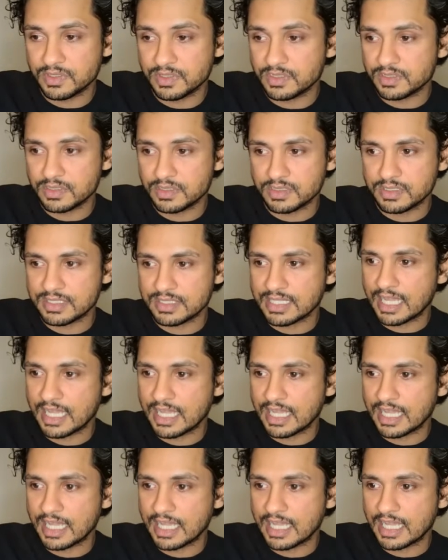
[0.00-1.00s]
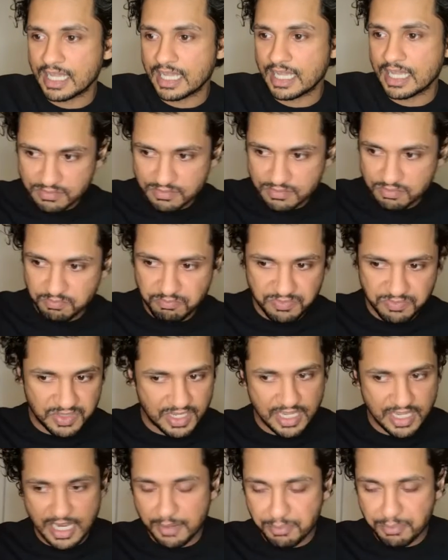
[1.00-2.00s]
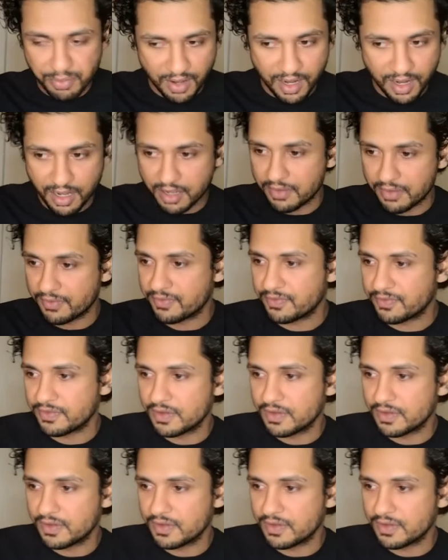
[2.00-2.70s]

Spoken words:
sketch comedians, improv,